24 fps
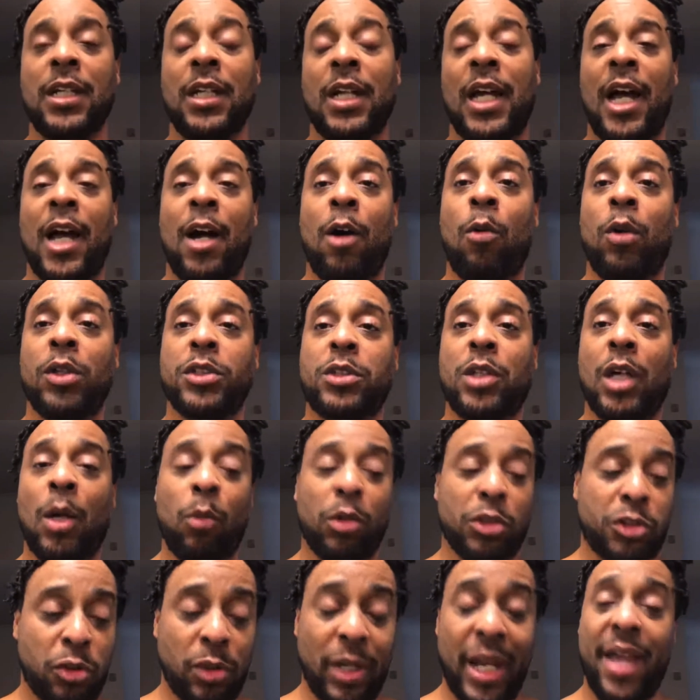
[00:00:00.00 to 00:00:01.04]
I want
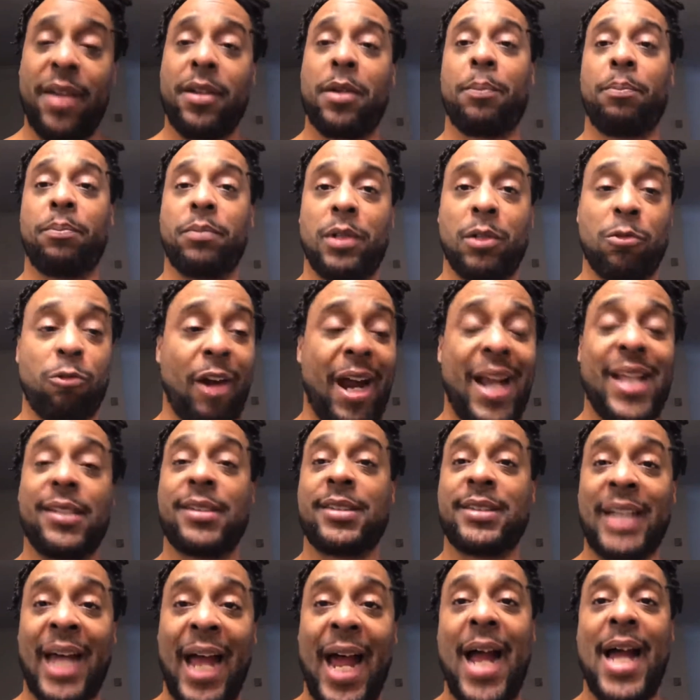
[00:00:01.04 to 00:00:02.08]
you to have the right
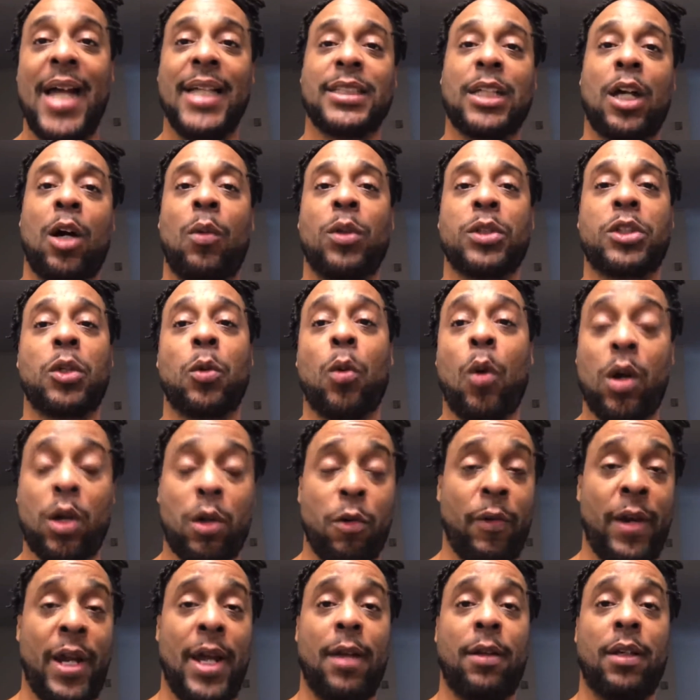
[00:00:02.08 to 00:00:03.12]
size. I don't want you walking
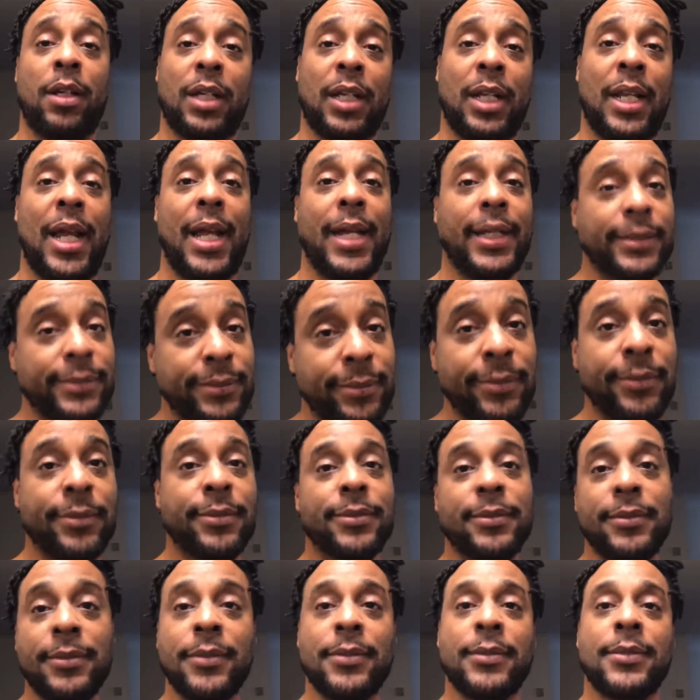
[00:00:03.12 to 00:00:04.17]
around looking like
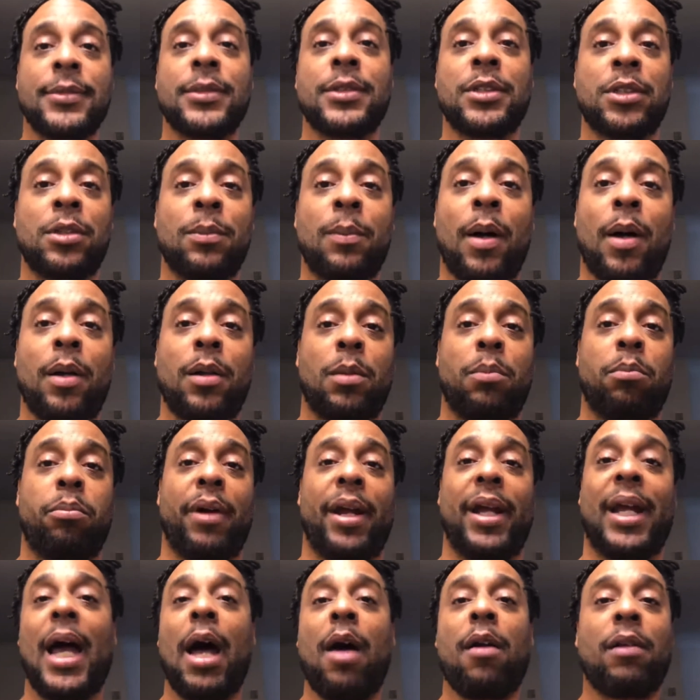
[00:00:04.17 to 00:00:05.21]
you about to
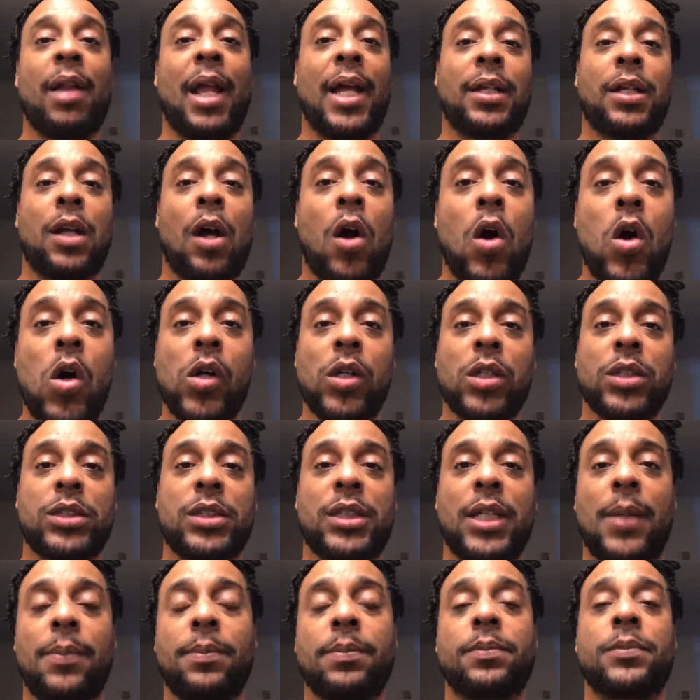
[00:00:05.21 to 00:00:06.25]
break out like the Hulk or
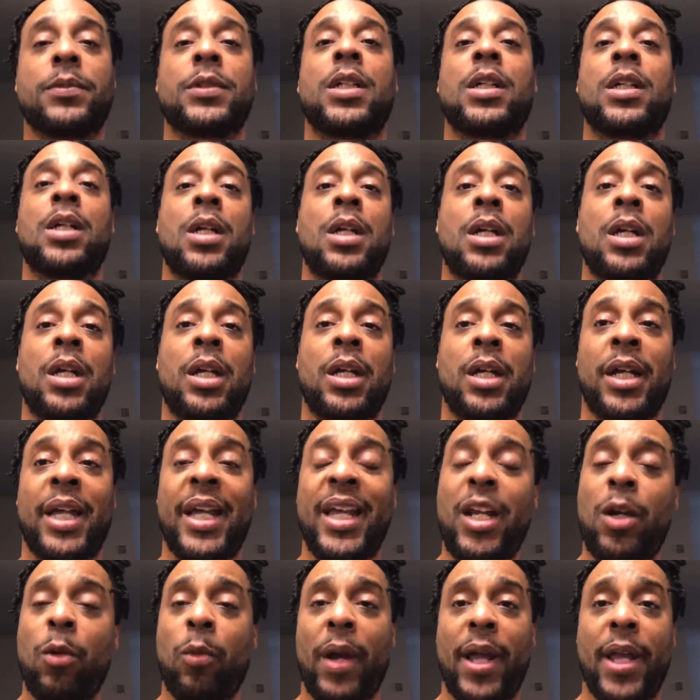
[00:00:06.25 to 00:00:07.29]
something.
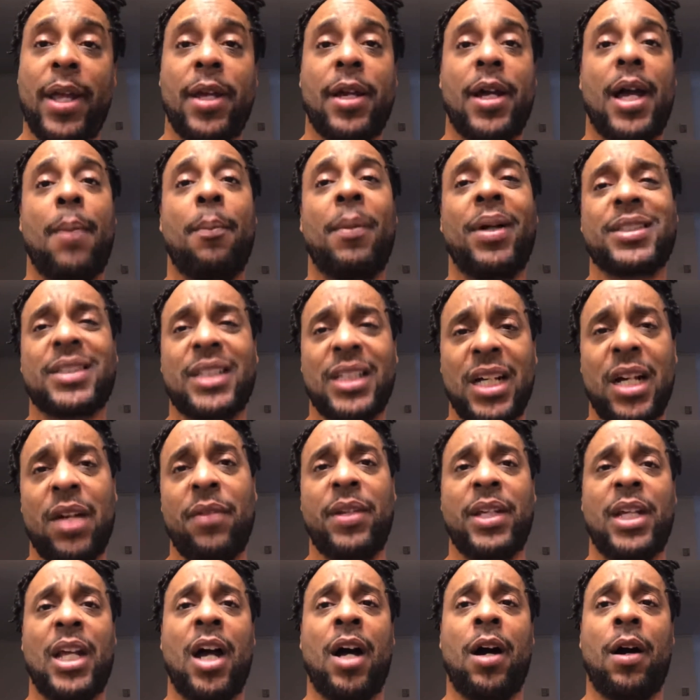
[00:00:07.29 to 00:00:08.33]
Anyway, much love to
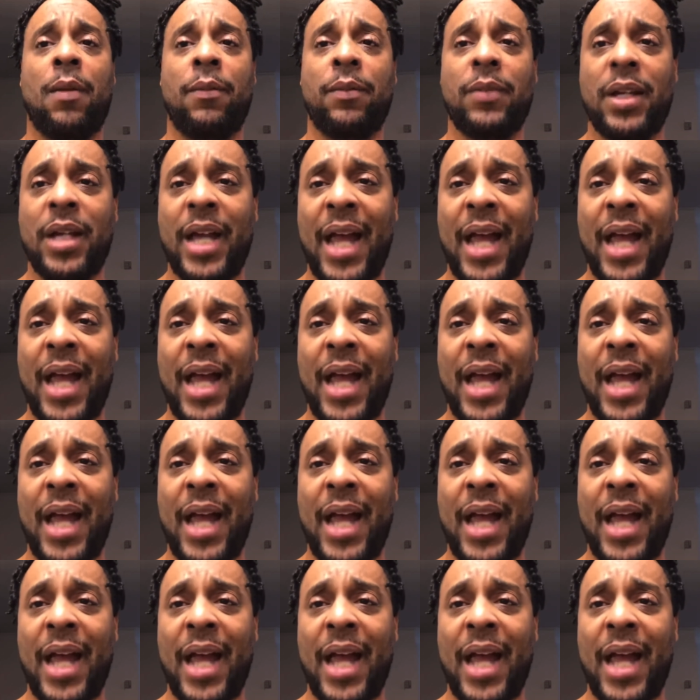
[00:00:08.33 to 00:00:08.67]
y'all.